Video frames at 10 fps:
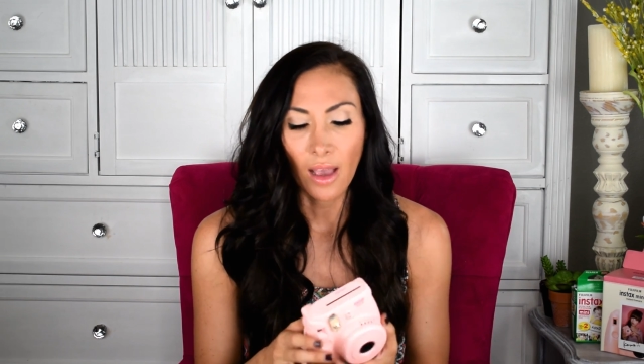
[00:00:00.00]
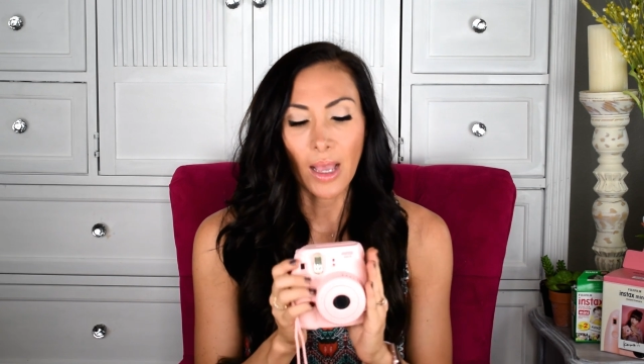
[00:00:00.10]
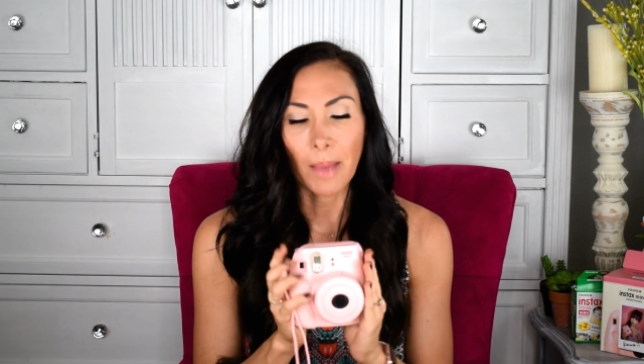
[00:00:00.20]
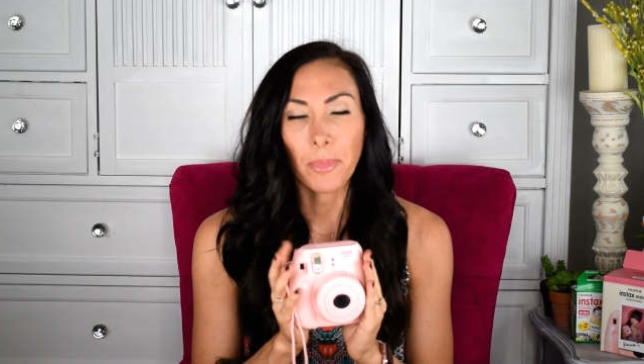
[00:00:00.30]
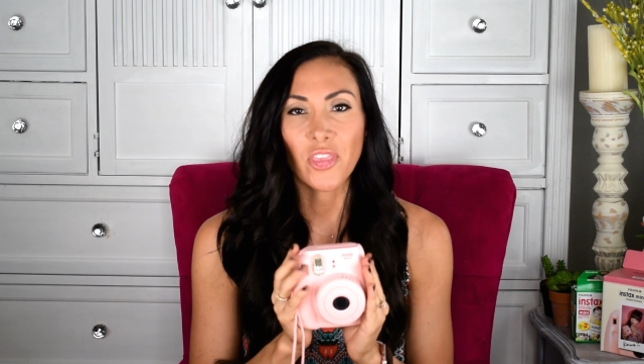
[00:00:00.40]

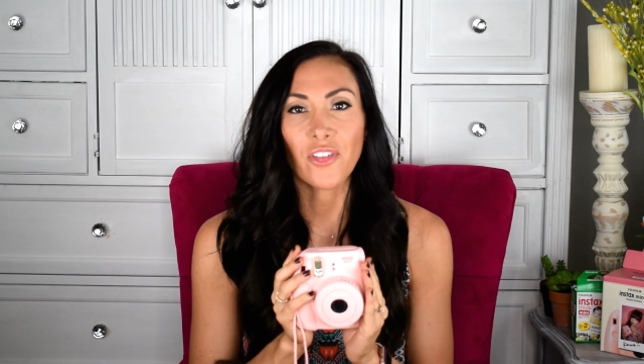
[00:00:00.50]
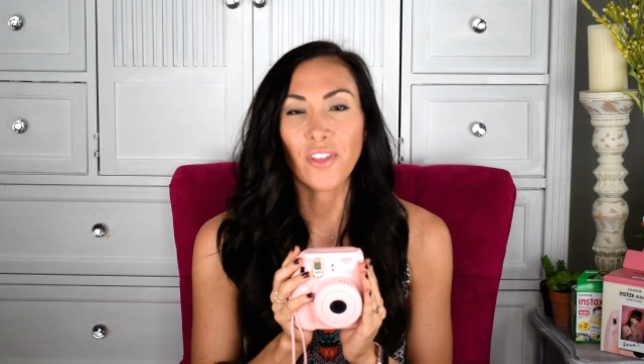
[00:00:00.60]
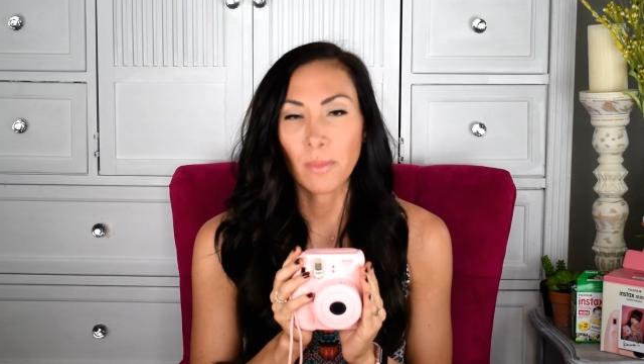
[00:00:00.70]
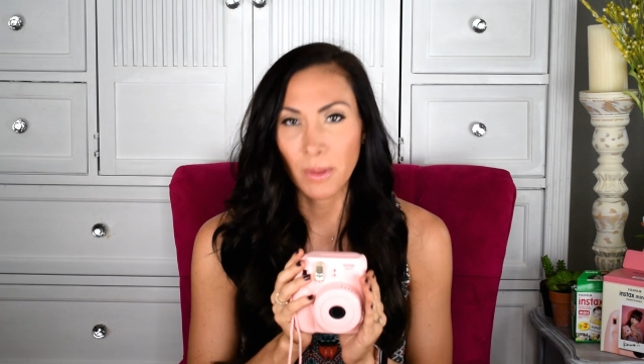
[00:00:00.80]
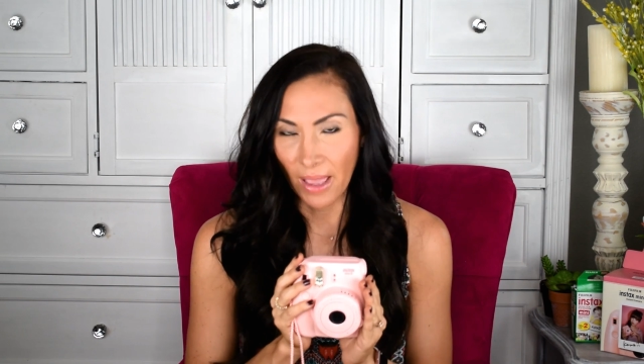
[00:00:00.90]
I put the
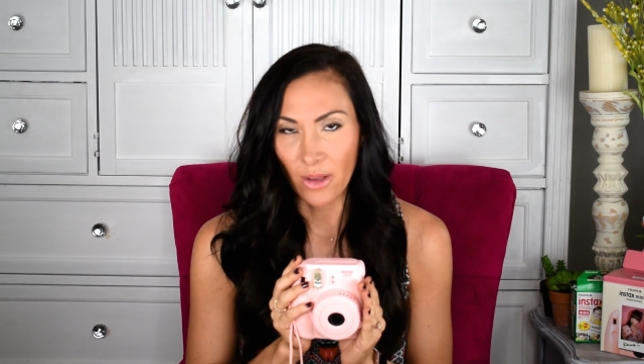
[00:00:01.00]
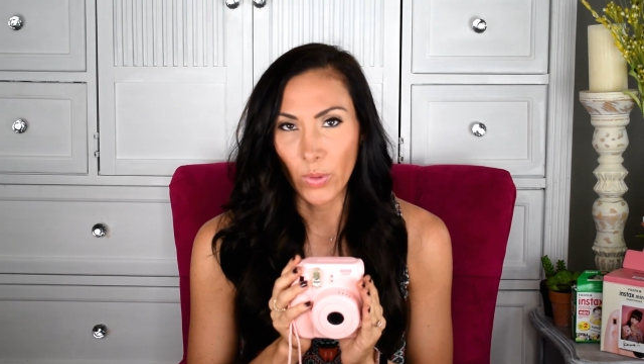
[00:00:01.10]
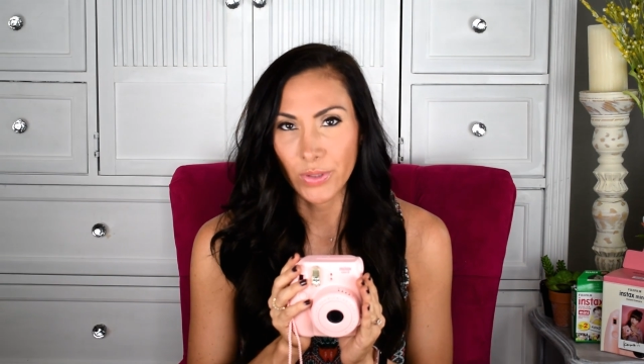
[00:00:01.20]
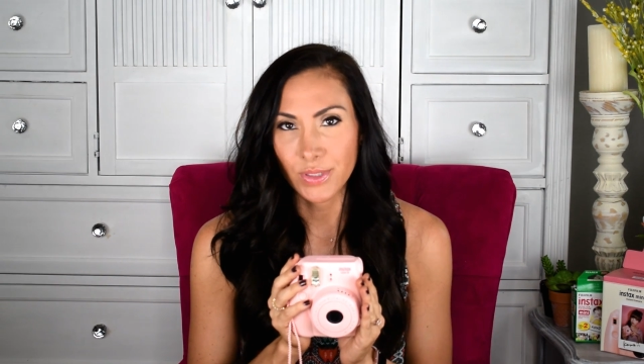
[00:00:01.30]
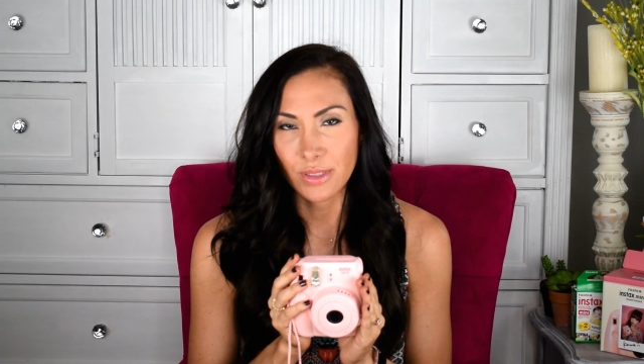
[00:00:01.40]
film in
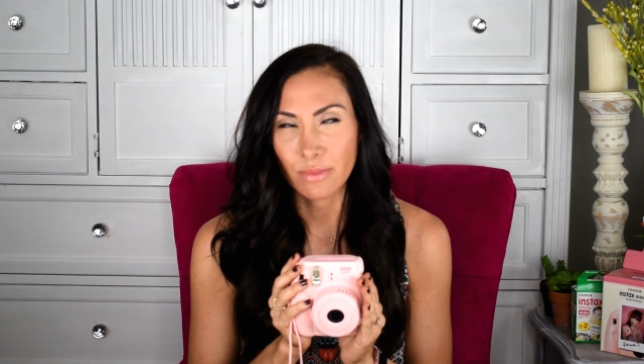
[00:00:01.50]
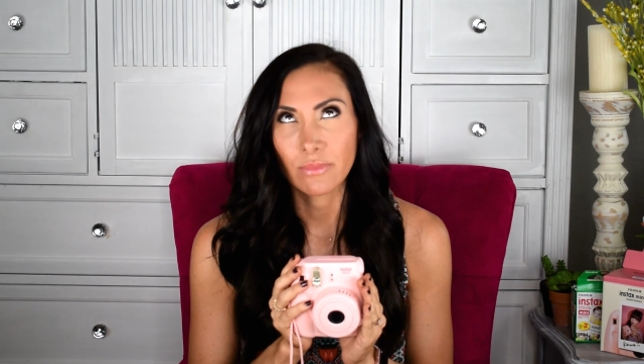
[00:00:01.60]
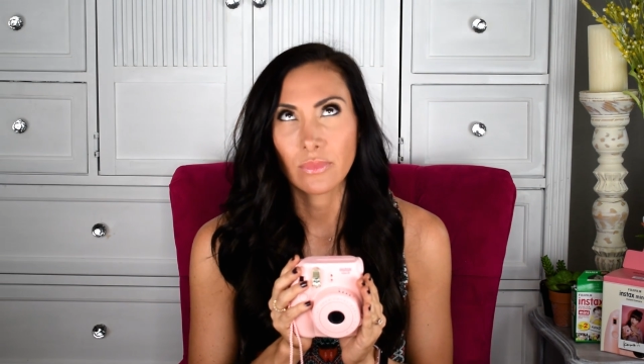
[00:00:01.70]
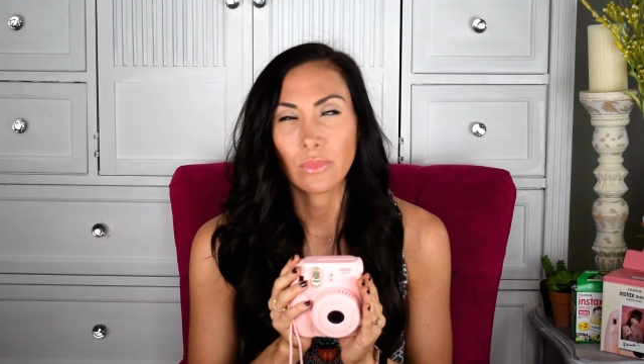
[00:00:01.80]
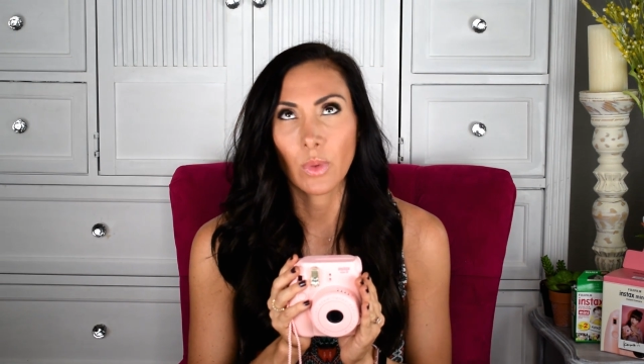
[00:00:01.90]
backwards,
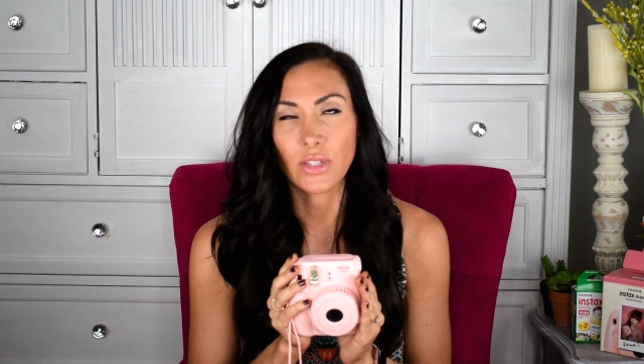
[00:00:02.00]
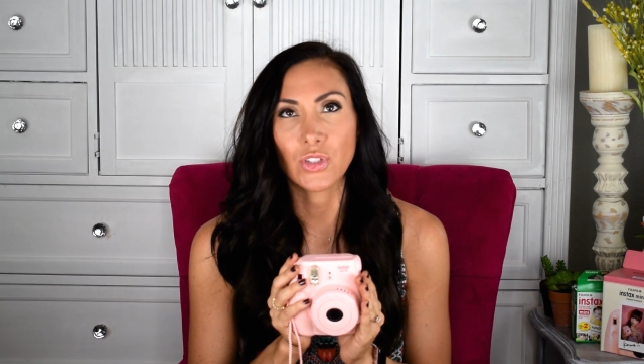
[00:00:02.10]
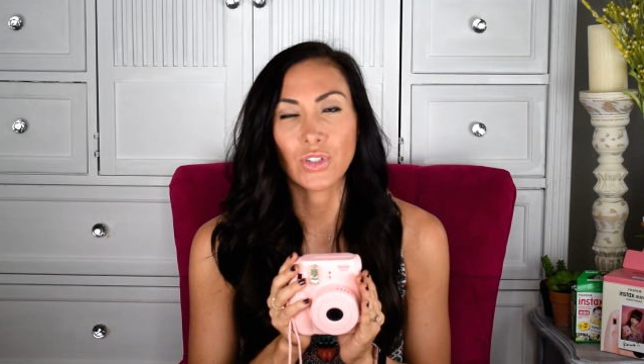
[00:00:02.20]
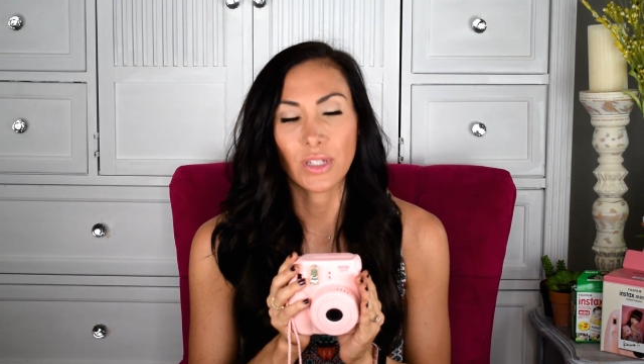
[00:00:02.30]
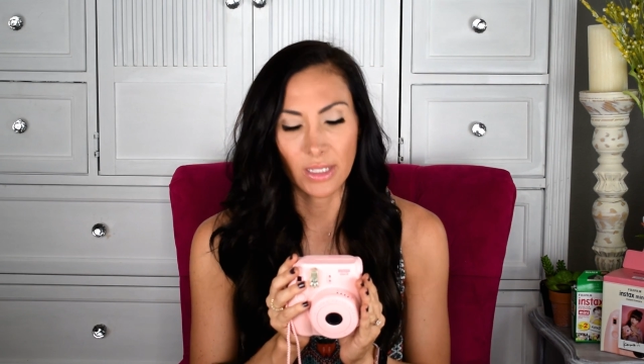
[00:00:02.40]

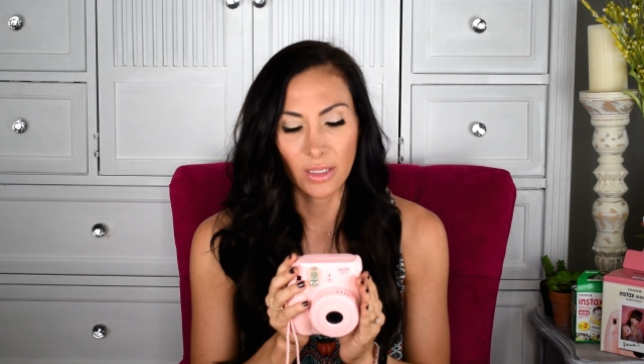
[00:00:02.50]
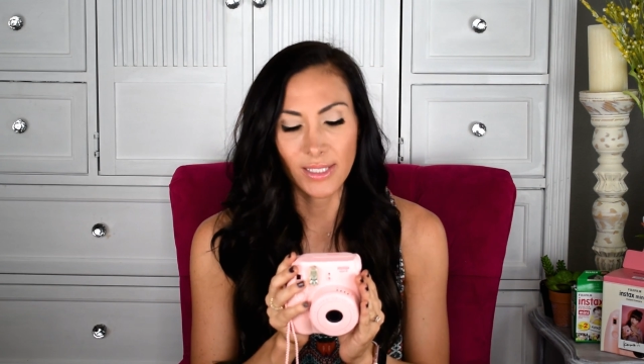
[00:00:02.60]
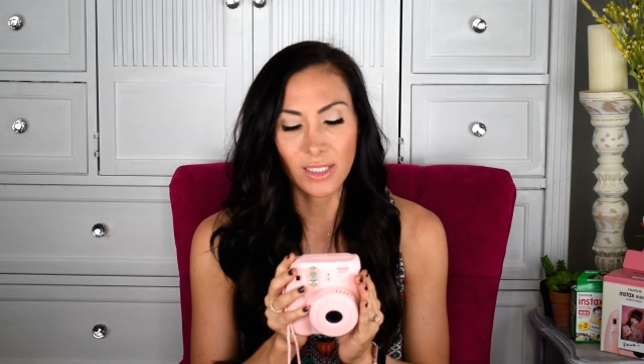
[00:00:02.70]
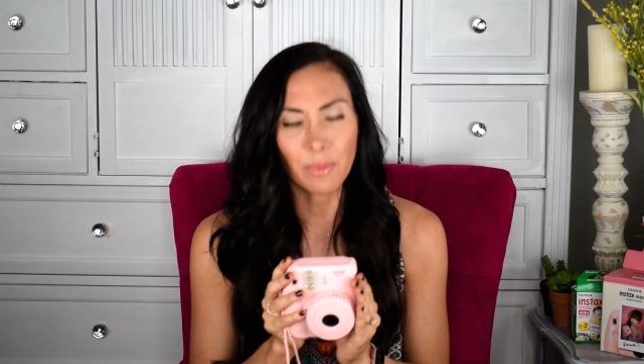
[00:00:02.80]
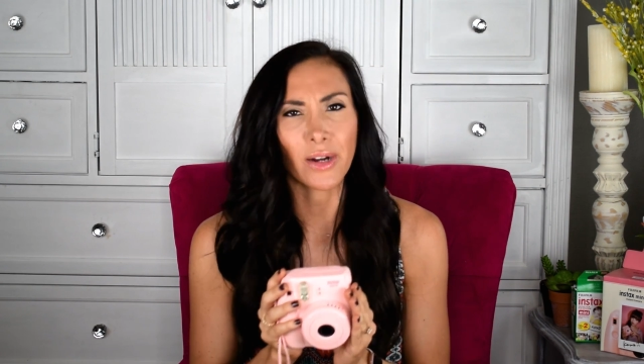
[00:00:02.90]
which
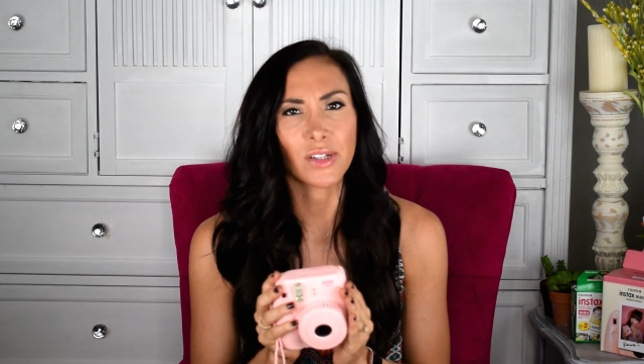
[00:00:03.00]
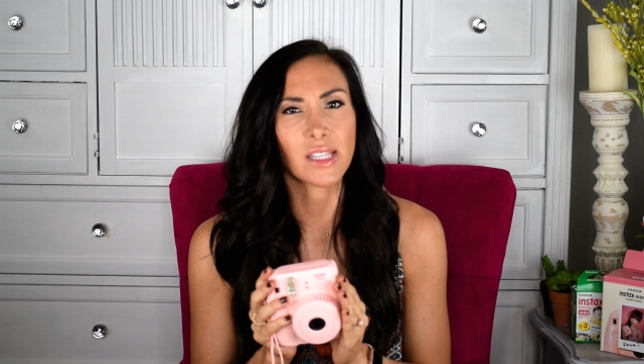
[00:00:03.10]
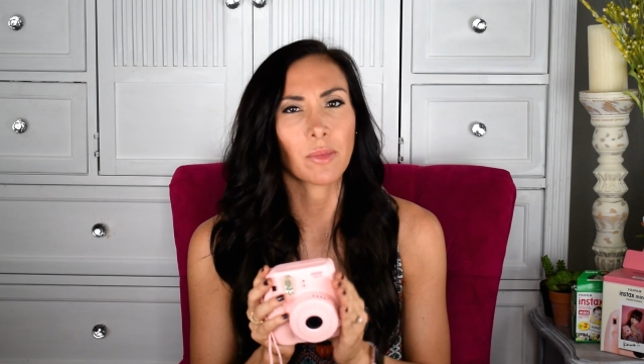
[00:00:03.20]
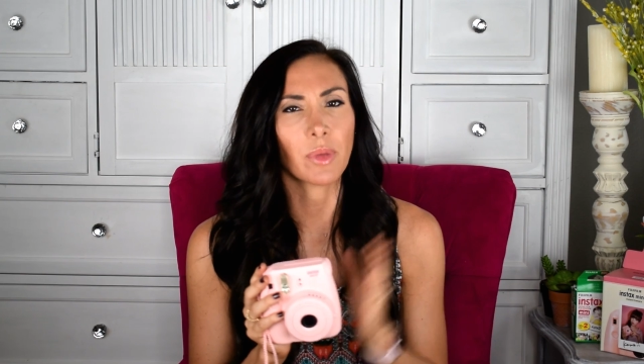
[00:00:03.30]
is embarrassing,